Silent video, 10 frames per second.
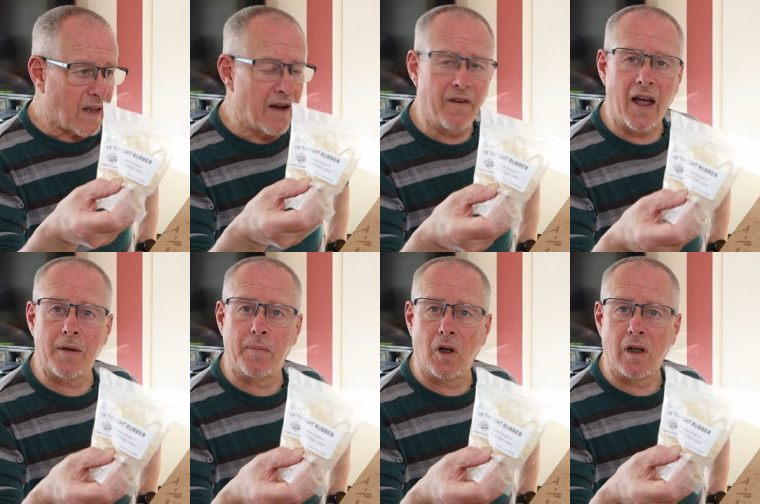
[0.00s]

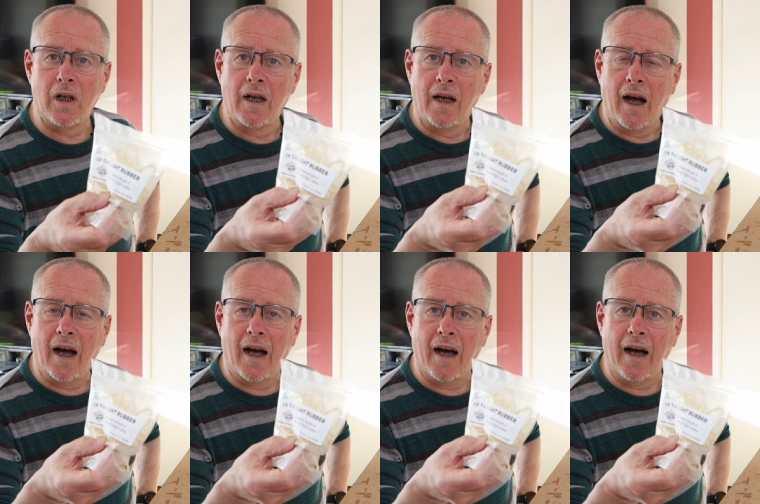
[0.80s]
available
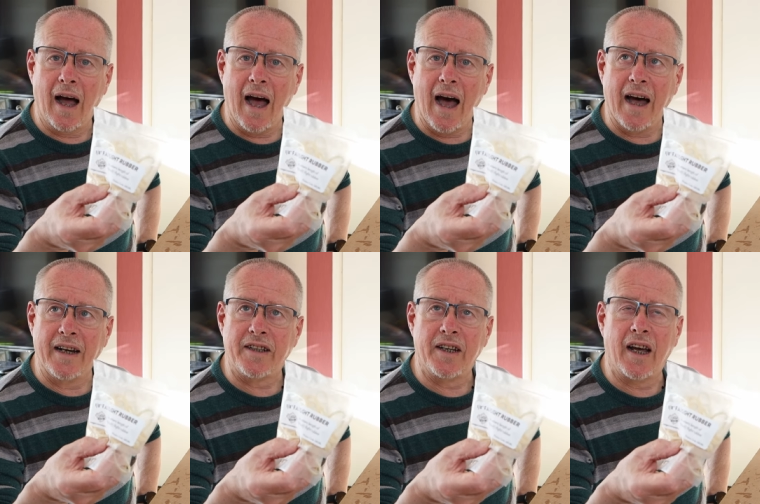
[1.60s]
uh,
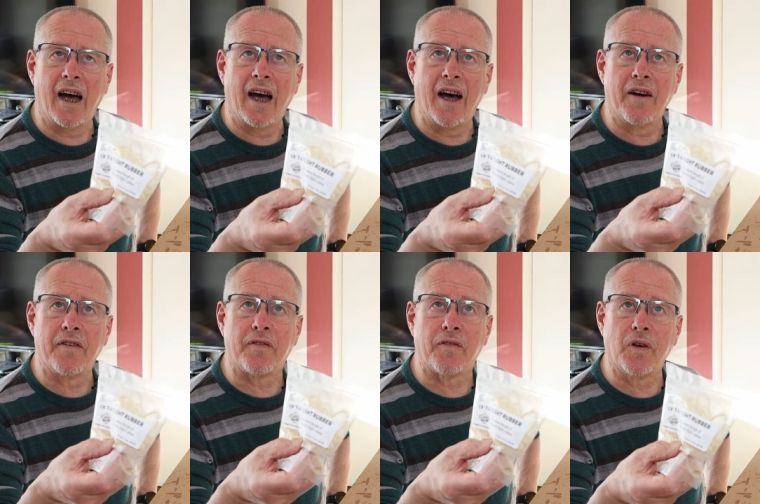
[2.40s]
at uh,
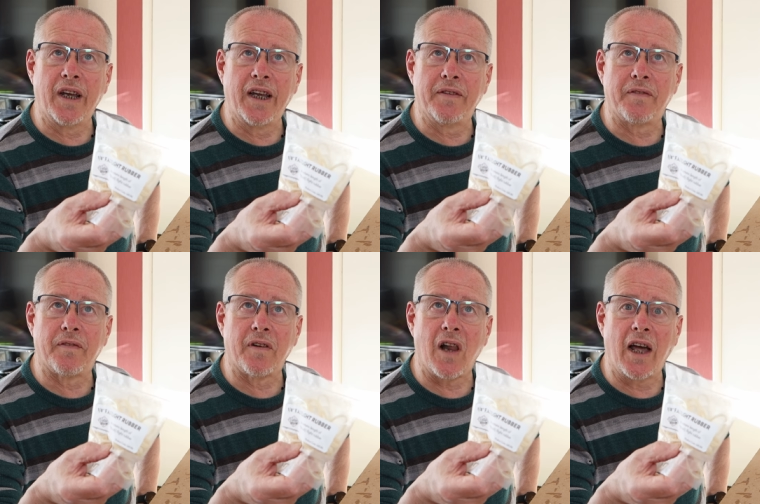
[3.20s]
Free
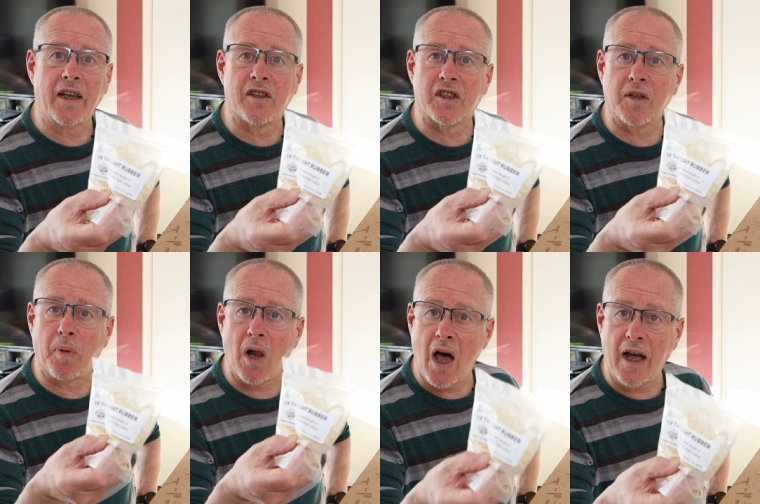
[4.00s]
Flight
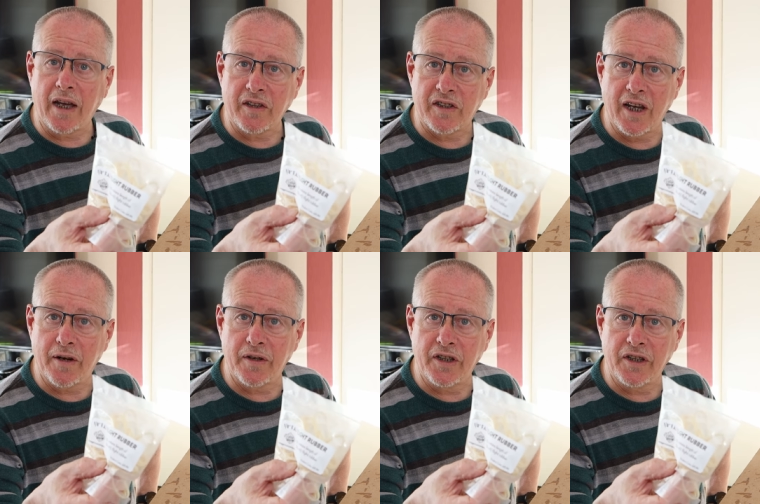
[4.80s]
Supplies
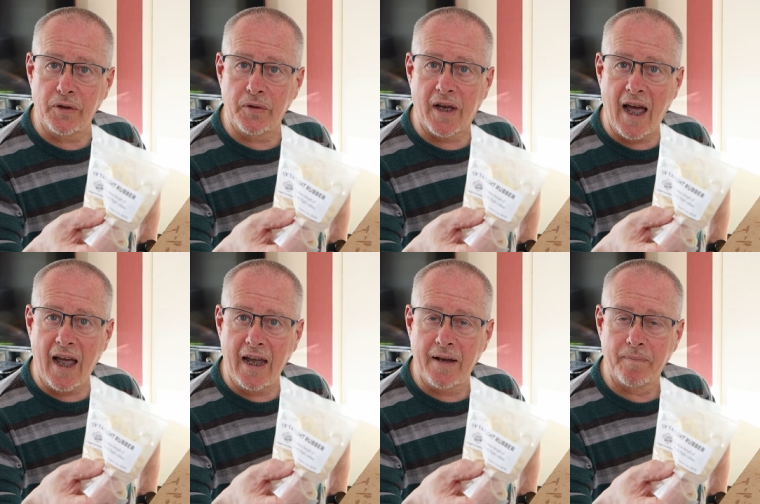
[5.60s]
here in the
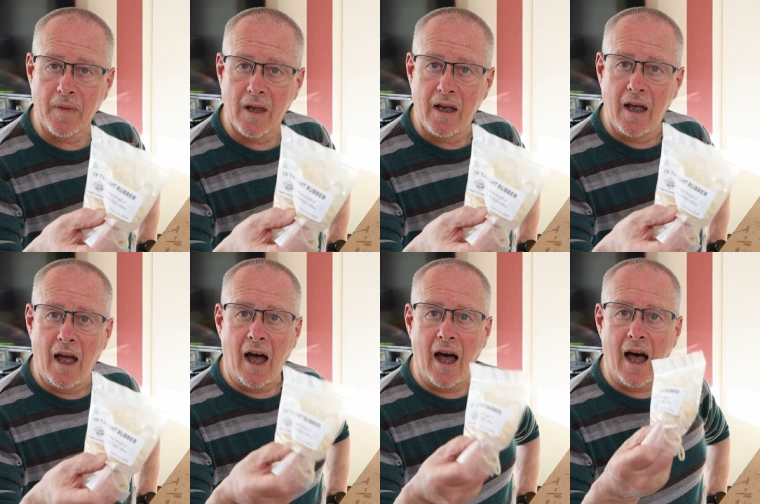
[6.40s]
UK.
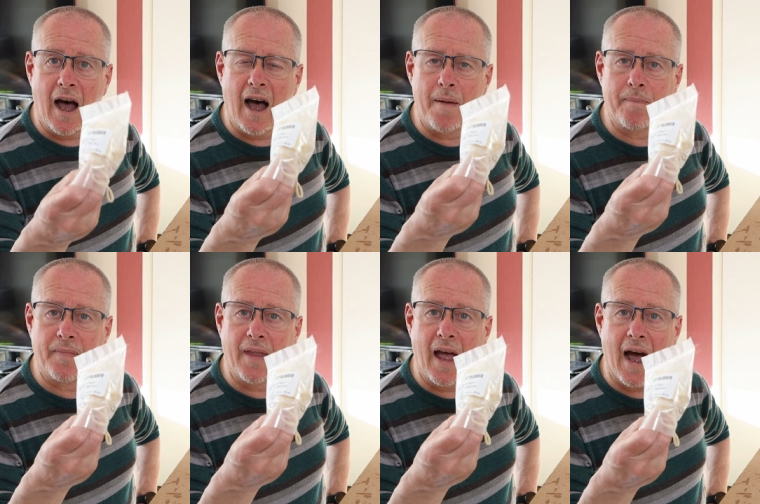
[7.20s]

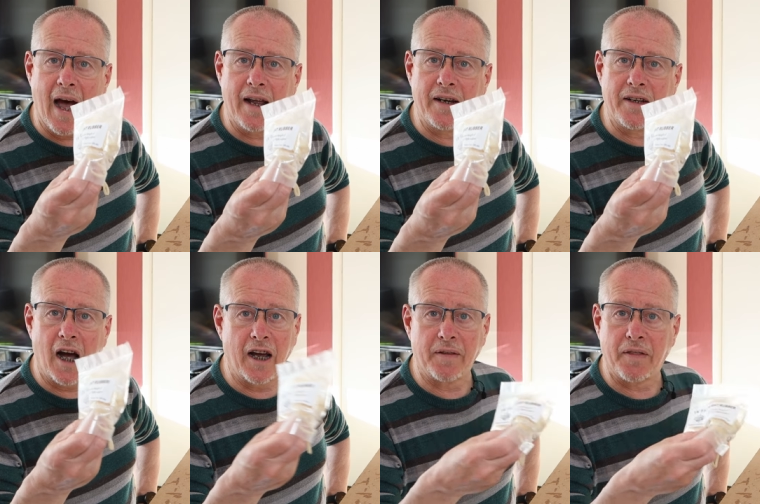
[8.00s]
Um, and
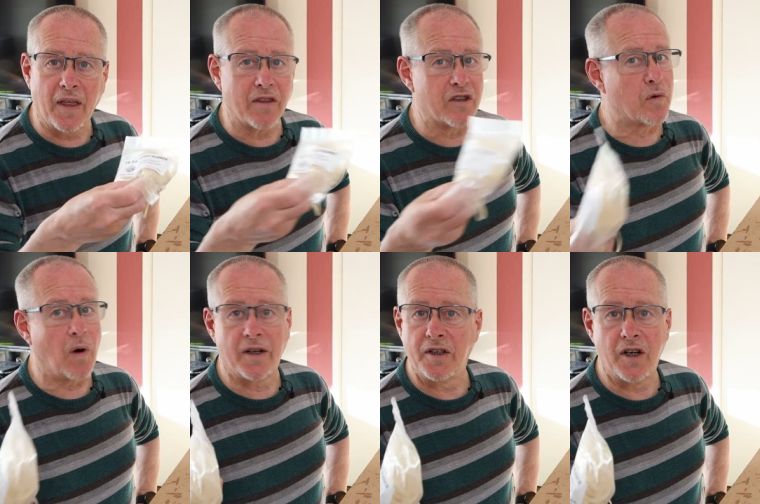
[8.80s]
I think there's
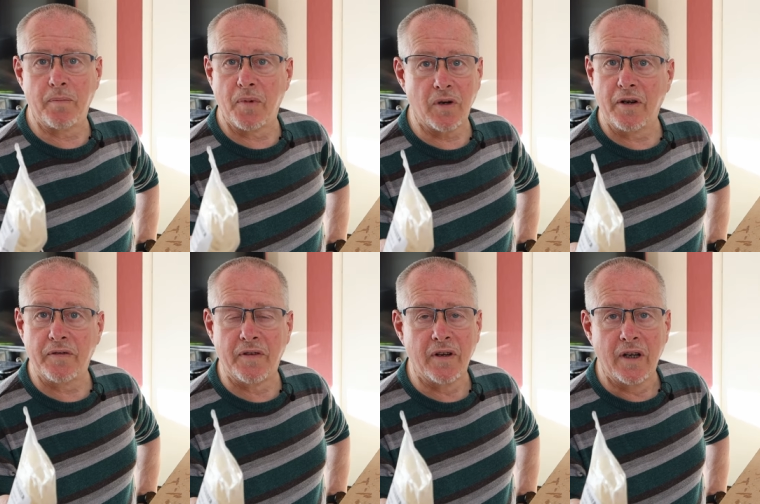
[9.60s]
quite a number
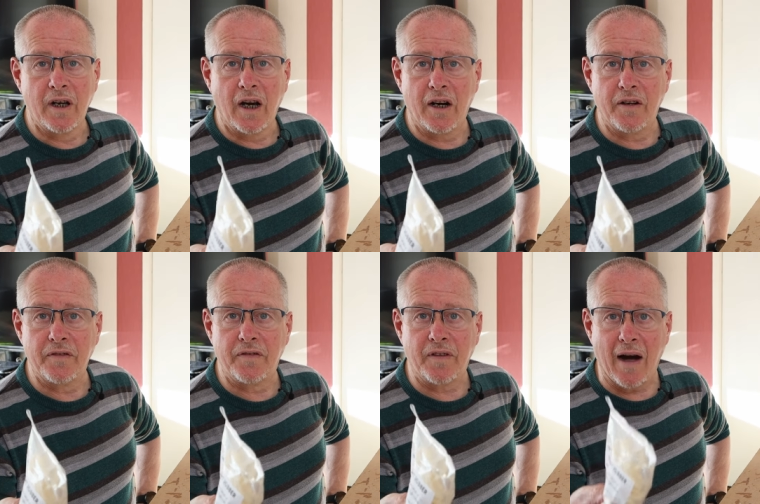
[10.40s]
of,
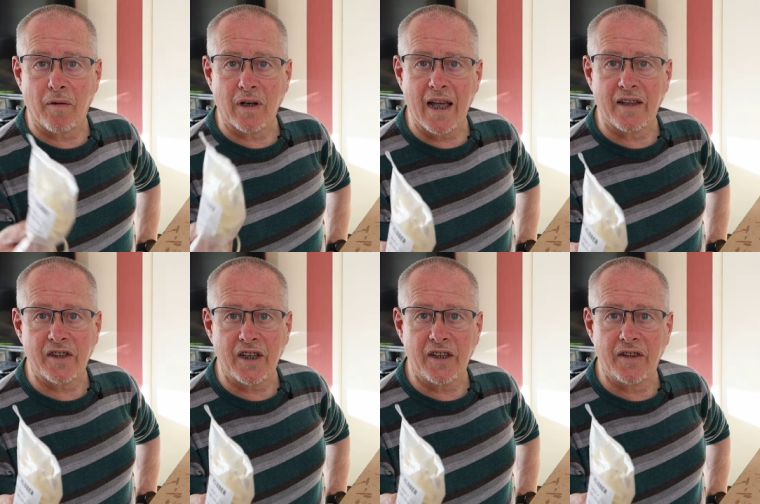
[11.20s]
of
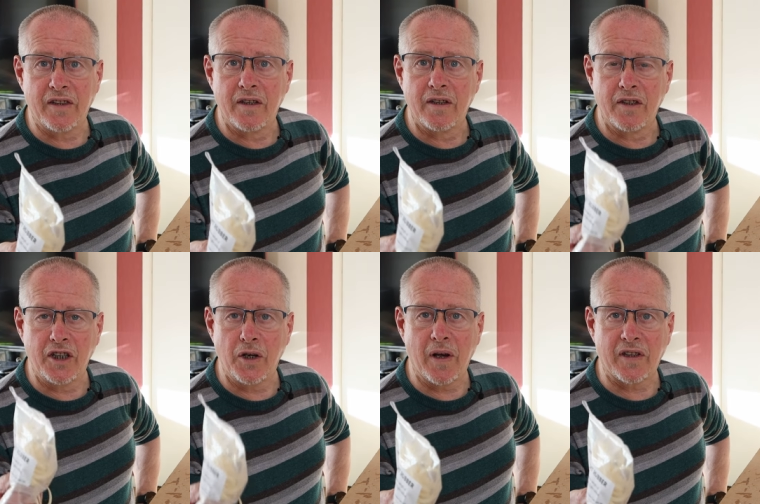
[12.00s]
outlets in
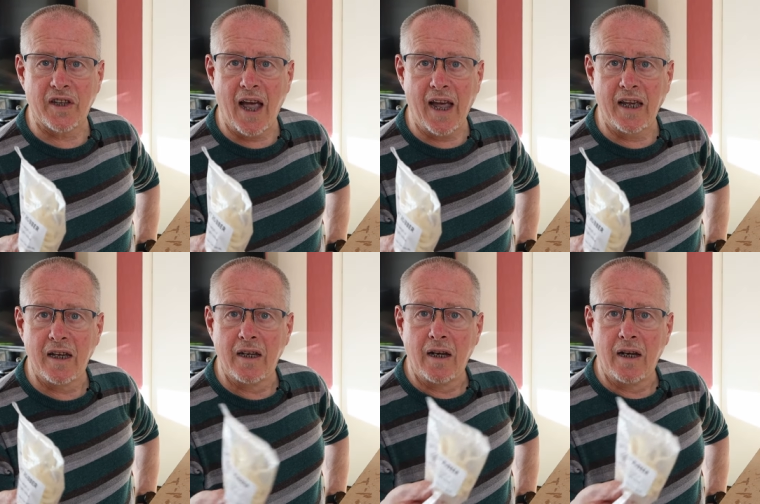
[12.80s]
the USA